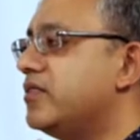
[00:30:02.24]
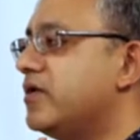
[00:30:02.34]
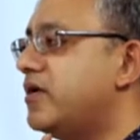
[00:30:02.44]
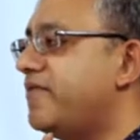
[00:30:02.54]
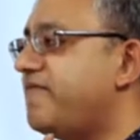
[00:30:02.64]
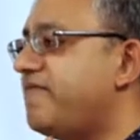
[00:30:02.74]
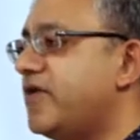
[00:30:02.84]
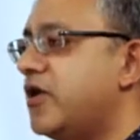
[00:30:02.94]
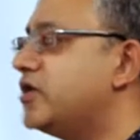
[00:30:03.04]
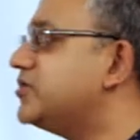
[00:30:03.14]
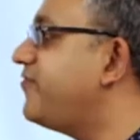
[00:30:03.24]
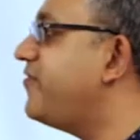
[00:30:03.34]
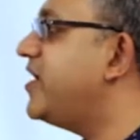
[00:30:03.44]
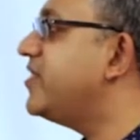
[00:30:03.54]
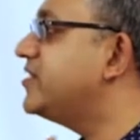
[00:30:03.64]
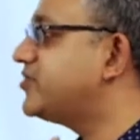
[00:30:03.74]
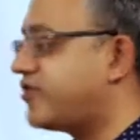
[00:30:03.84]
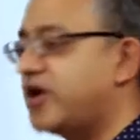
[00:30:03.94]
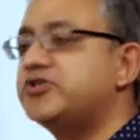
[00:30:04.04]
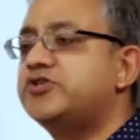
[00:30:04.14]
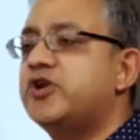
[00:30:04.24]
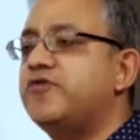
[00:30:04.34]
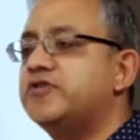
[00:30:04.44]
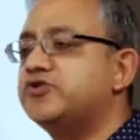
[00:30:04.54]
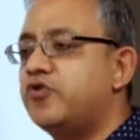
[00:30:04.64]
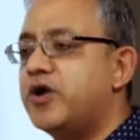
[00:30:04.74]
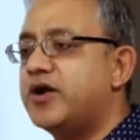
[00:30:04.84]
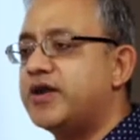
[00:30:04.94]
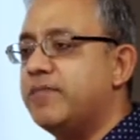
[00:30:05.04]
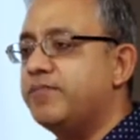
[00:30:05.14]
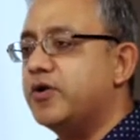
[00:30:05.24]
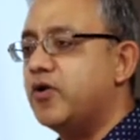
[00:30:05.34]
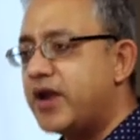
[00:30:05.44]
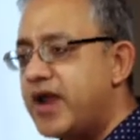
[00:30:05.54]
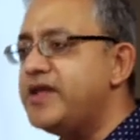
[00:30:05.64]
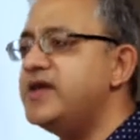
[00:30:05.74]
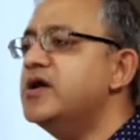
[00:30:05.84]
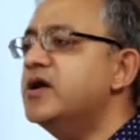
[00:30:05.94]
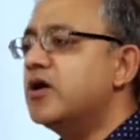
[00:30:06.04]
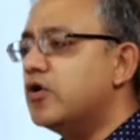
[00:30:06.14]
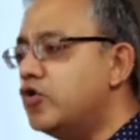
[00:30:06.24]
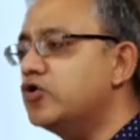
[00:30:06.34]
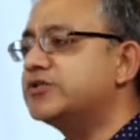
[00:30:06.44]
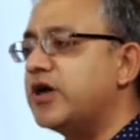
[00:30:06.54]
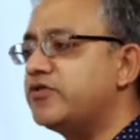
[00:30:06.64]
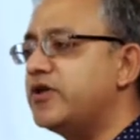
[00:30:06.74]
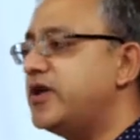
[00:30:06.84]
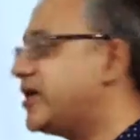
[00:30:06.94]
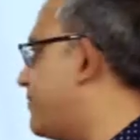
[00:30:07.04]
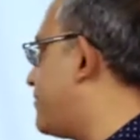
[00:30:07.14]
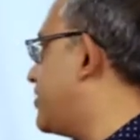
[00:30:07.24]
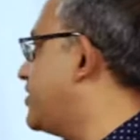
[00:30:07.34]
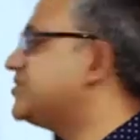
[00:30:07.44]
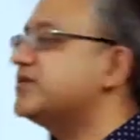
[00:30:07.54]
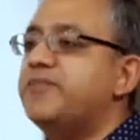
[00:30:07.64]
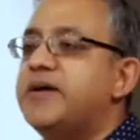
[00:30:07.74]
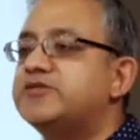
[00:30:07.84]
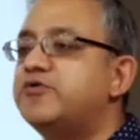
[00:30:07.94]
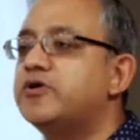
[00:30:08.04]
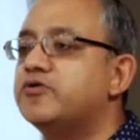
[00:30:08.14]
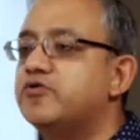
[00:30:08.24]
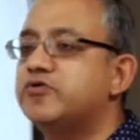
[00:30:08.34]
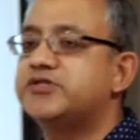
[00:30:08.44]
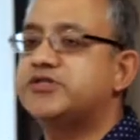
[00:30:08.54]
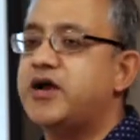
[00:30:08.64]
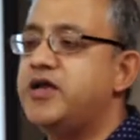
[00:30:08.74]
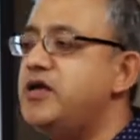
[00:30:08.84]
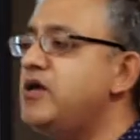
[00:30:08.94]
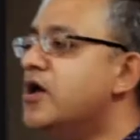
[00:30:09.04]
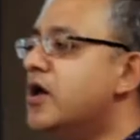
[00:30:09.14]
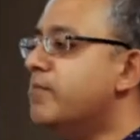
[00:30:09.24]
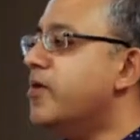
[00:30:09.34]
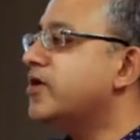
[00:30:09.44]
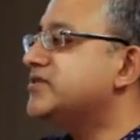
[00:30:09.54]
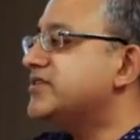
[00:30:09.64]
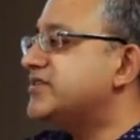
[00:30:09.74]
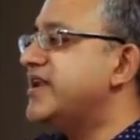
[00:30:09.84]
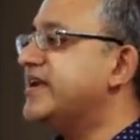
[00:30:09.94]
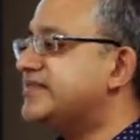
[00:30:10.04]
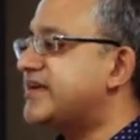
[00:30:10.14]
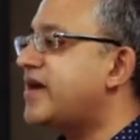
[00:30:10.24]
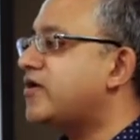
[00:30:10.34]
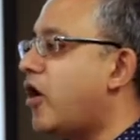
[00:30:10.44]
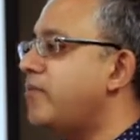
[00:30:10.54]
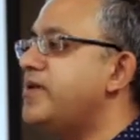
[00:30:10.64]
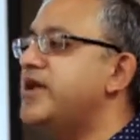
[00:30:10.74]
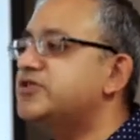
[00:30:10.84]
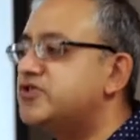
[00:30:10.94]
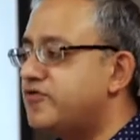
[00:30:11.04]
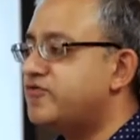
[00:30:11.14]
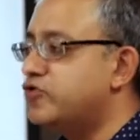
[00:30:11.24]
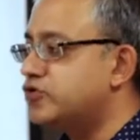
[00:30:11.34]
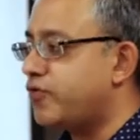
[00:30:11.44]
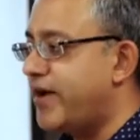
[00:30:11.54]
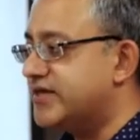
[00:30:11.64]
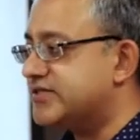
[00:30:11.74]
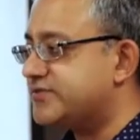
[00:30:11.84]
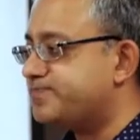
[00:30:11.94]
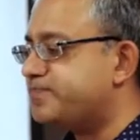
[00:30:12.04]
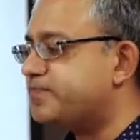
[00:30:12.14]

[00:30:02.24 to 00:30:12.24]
the philosophy and the structure of a Chola temple or any good South Indian temple, this is the best one to study because it's an exact combination of two squares.